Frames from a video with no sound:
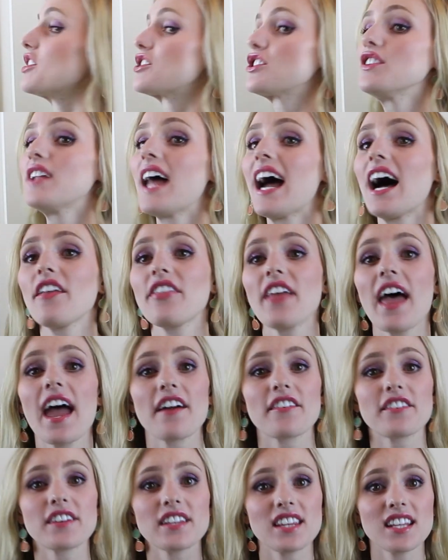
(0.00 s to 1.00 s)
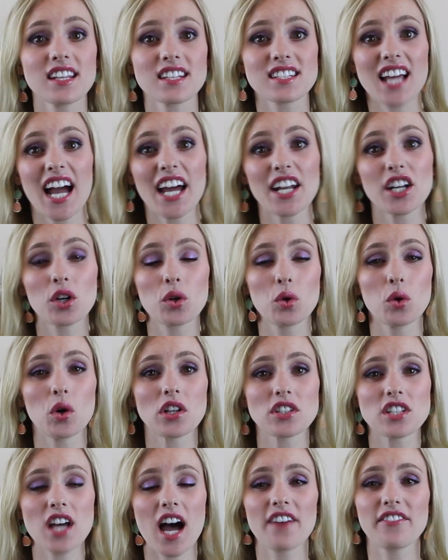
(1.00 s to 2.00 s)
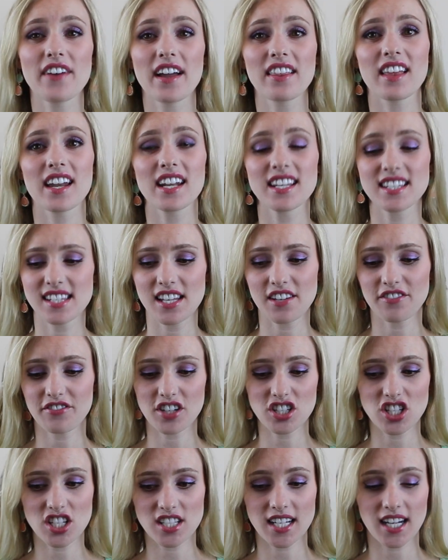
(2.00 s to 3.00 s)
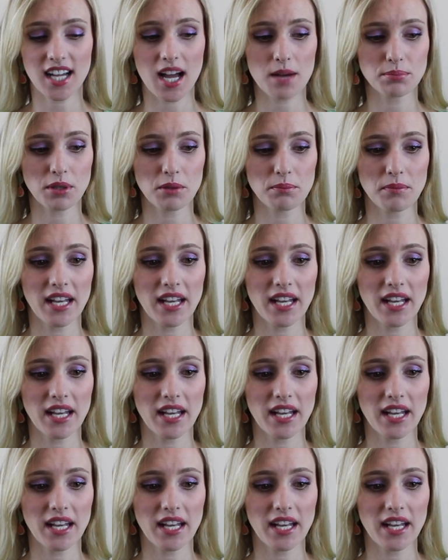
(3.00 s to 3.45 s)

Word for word: So now that everything's kind of cooled off, I let it sit for just a couple